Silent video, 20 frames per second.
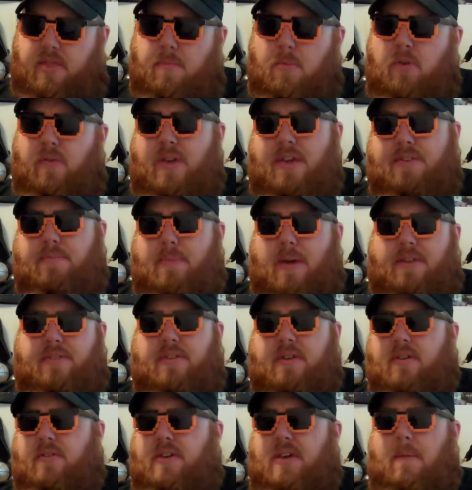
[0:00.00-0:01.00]
movie is
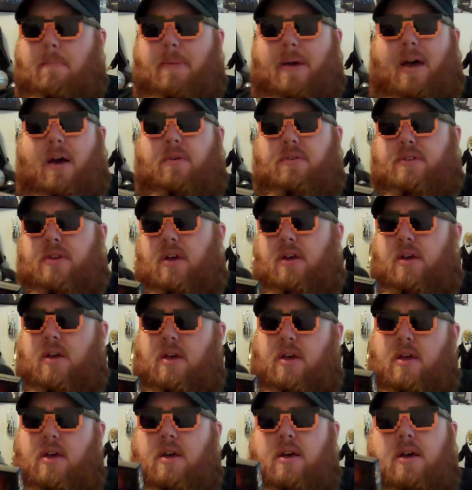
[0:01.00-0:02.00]
basically about
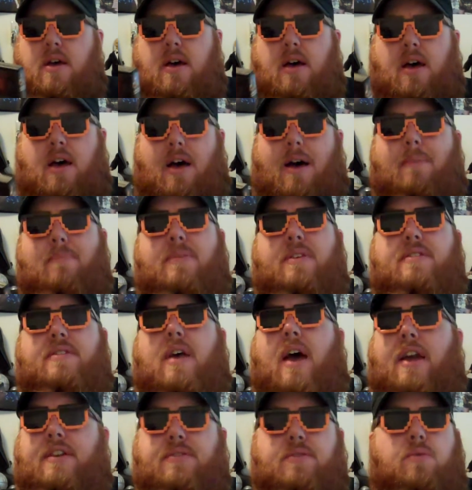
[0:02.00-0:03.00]

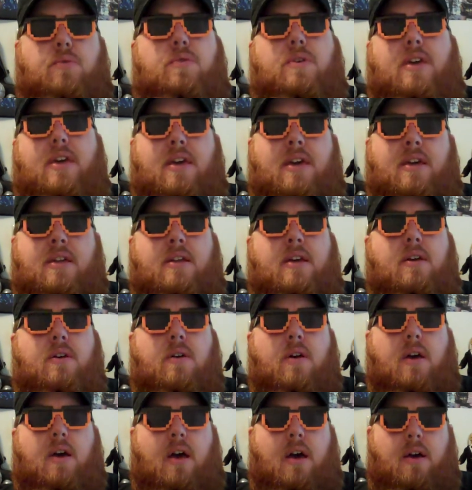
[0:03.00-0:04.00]
this high school kid
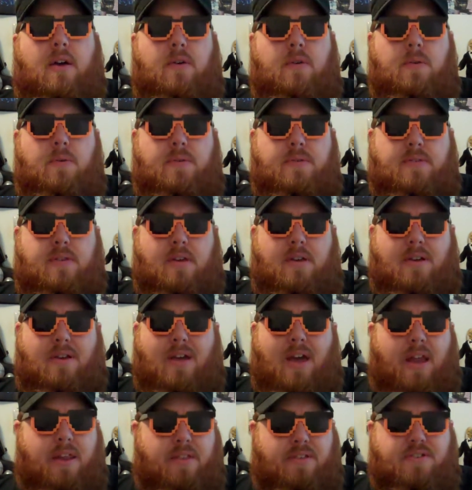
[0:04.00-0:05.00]
who's
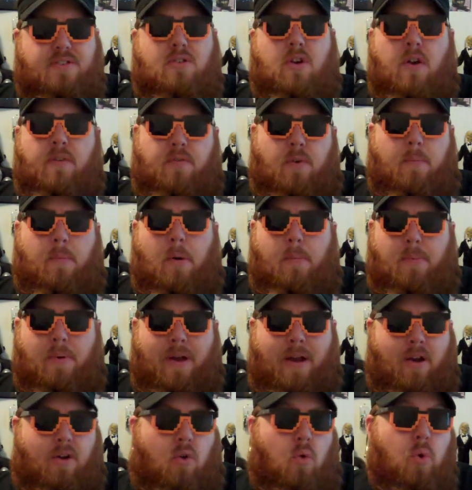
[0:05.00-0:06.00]
kind of a star football
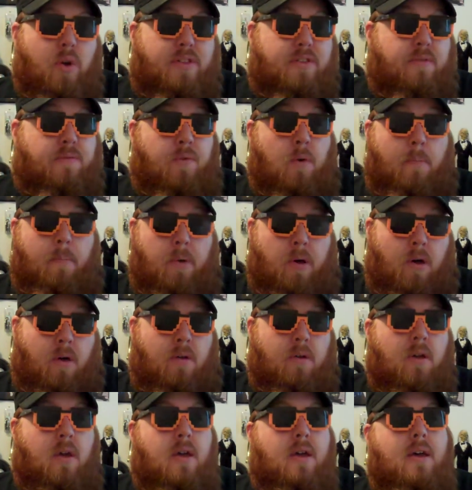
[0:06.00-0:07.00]
player, quits
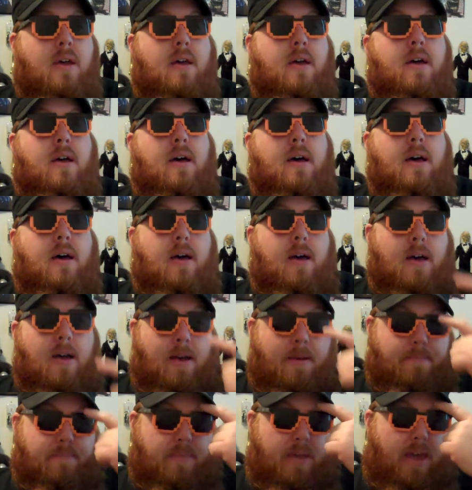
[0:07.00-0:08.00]
football,
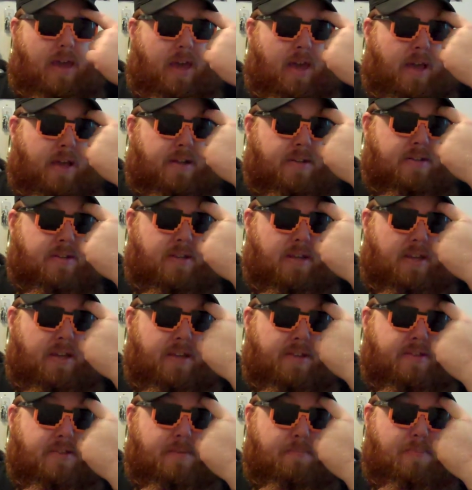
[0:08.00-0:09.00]
and
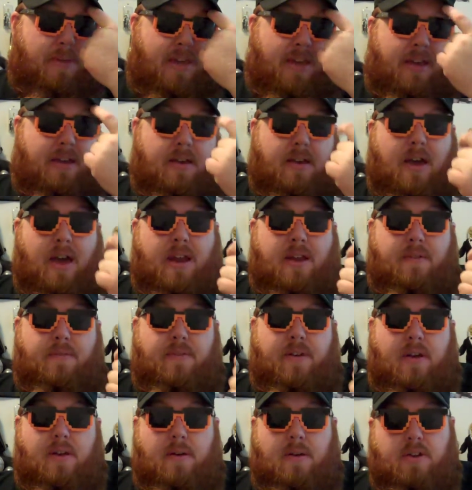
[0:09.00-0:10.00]
is being kind
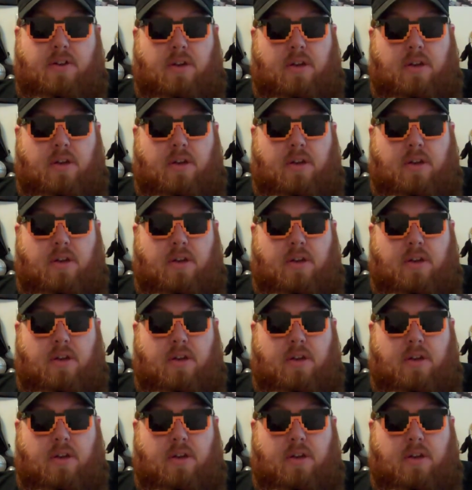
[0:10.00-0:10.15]
of